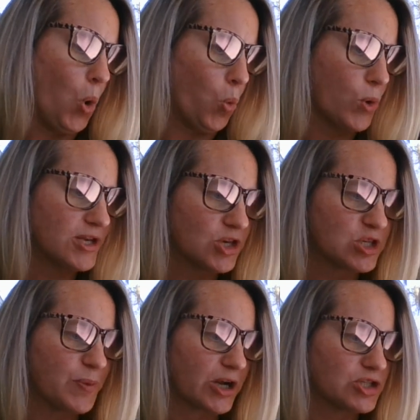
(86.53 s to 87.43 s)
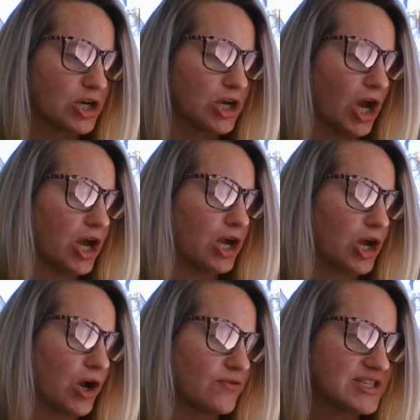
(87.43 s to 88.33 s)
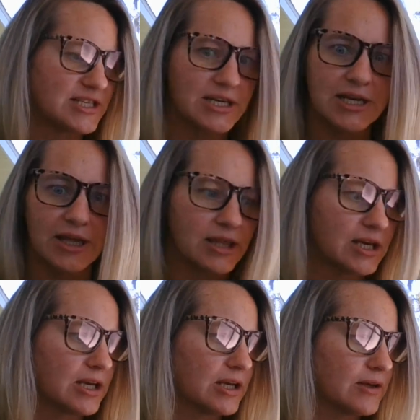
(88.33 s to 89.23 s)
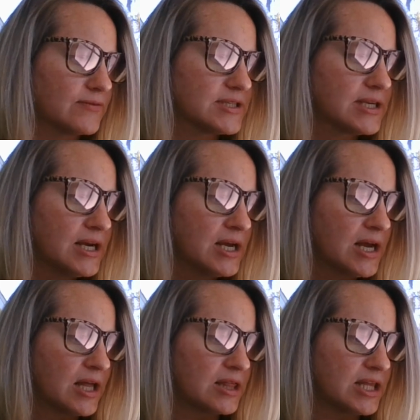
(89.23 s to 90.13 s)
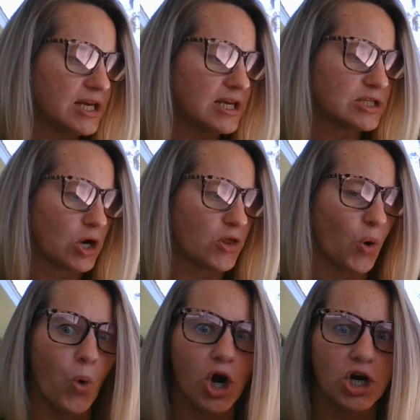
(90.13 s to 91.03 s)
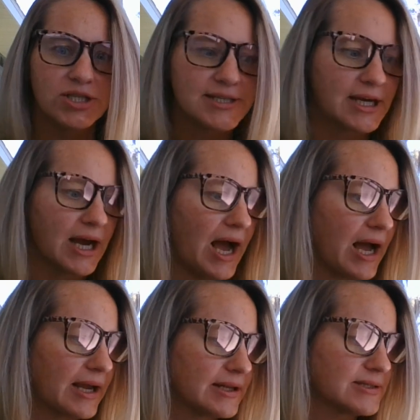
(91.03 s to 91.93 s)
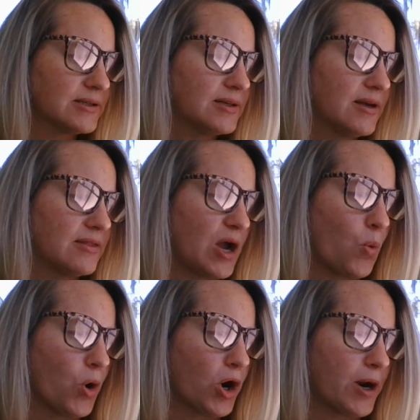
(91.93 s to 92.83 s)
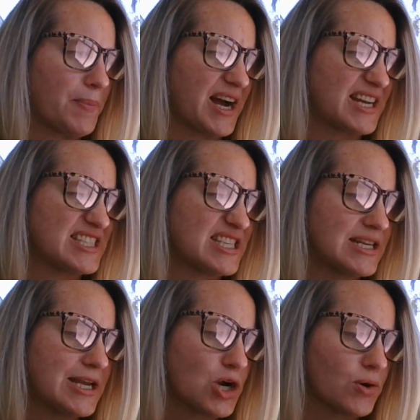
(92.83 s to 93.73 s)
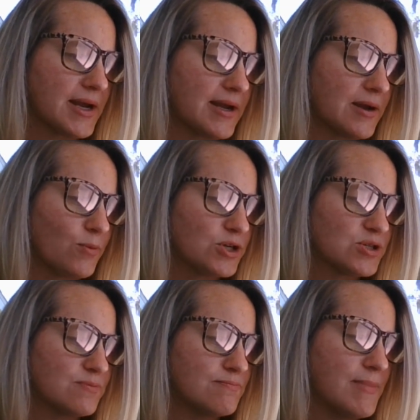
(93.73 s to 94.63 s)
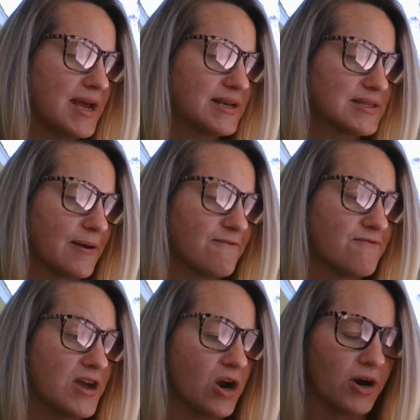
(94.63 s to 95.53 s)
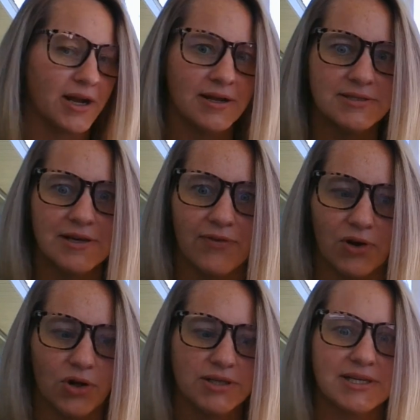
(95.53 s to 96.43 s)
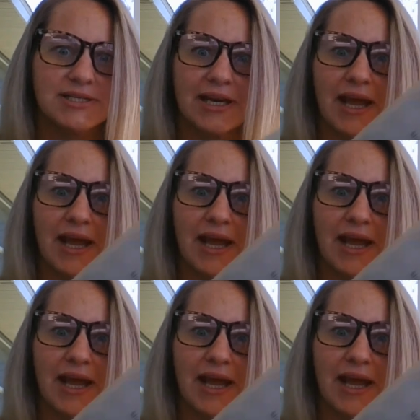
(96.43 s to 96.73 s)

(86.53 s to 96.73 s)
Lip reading: 'We suspect a gang of sneak thieves. These are the worst kind. They work by sneakery, which makes them very difficult to